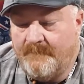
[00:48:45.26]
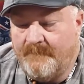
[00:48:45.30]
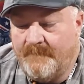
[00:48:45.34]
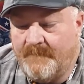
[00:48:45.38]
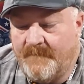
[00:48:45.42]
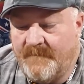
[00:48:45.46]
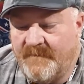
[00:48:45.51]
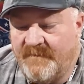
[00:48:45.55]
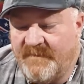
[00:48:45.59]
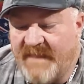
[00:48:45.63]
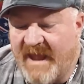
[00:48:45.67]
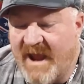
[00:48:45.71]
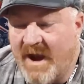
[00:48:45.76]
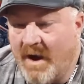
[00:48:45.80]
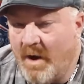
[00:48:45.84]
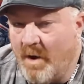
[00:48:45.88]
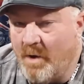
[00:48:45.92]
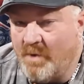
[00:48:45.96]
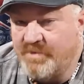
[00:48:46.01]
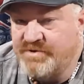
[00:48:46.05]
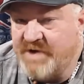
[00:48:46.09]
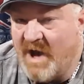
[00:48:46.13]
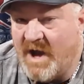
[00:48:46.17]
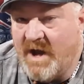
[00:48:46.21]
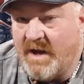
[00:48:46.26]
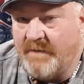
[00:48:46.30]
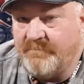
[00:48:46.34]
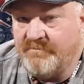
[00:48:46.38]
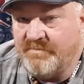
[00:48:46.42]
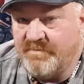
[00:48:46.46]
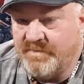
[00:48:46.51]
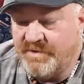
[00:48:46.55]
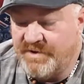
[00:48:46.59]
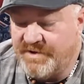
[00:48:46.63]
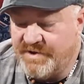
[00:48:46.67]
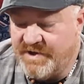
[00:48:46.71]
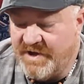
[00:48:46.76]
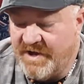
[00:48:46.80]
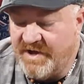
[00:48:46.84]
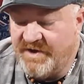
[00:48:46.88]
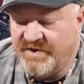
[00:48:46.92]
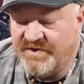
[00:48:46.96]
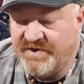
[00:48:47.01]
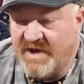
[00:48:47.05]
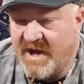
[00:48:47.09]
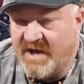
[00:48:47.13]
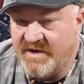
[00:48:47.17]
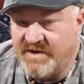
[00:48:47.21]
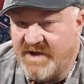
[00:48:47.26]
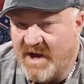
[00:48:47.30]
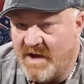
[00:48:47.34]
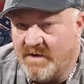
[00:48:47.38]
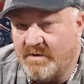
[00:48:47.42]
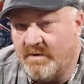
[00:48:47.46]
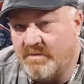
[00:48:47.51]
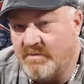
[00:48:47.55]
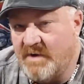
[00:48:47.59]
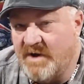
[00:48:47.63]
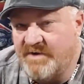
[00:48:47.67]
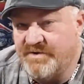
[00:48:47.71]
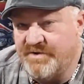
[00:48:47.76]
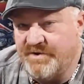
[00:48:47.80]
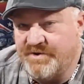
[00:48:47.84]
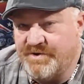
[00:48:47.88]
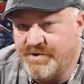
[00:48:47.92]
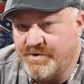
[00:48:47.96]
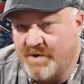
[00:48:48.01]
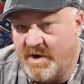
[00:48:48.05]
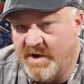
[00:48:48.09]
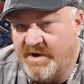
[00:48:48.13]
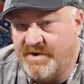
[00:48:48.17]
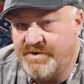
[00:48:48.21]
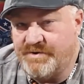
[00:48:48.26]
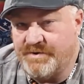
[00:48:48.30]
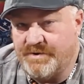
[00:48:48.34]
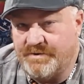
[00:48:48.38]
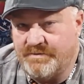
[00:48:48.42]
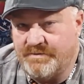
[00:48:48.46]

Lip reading: that whole time, she sat down at registration.